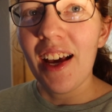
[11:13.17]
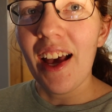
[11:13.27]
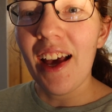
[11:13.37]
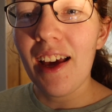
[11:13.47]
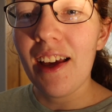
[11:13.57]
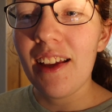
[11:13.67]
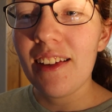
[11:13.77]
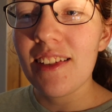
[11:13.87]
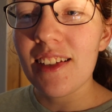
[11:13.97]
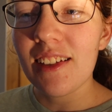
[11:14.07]

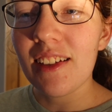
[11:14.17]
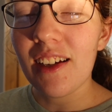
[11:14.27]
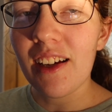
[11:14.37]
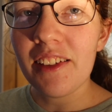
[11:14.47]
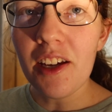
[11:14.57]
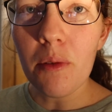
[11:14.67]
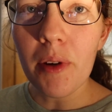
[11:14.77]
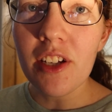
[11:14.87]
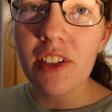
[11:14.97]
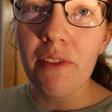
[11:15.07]
And yeah, we
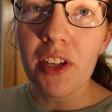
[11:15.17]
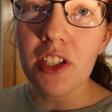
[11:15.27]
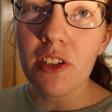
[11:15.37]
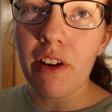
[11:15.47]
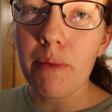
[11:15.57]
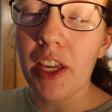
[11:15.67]
actually have an Instagram